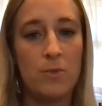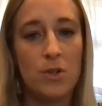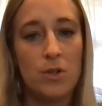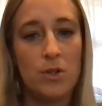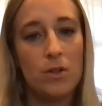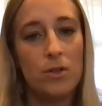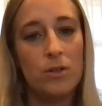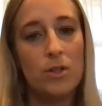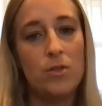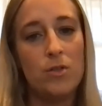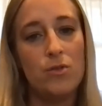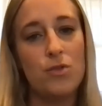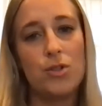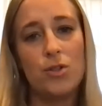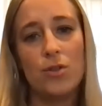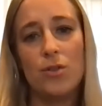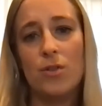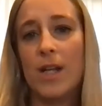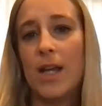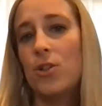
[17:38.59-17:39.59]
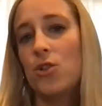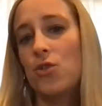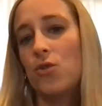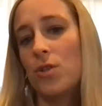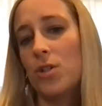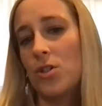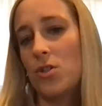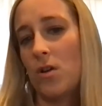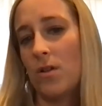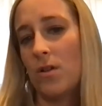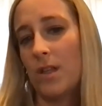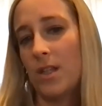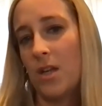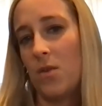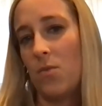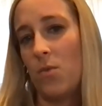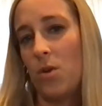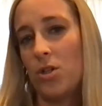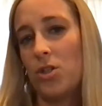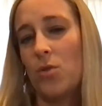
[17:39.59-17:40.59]
You can only use yeah. certain entrance song that they
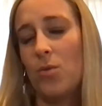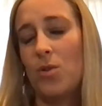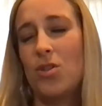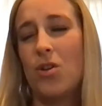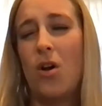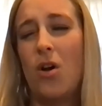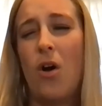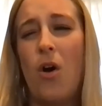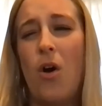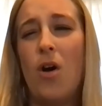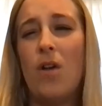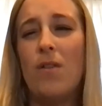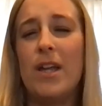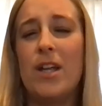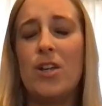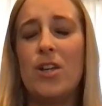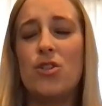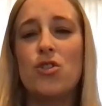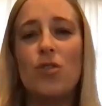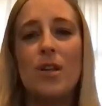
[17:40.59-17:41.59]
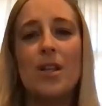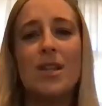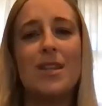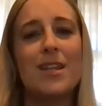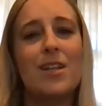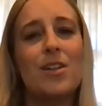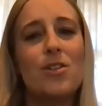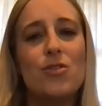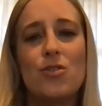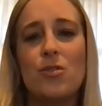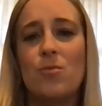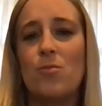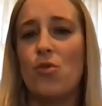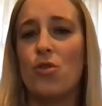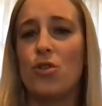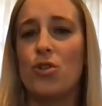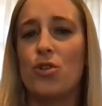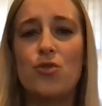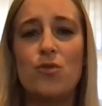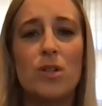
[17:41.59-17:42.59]
want. So it's all like certain things are
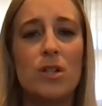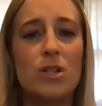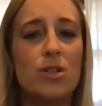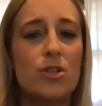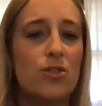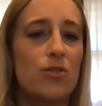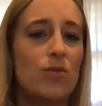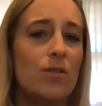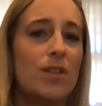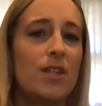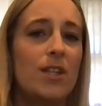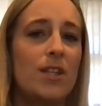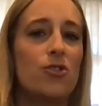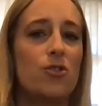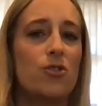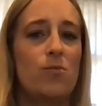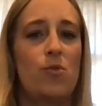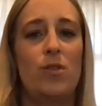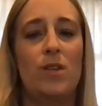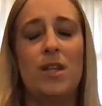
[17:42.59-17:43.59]
more strict, certain things are more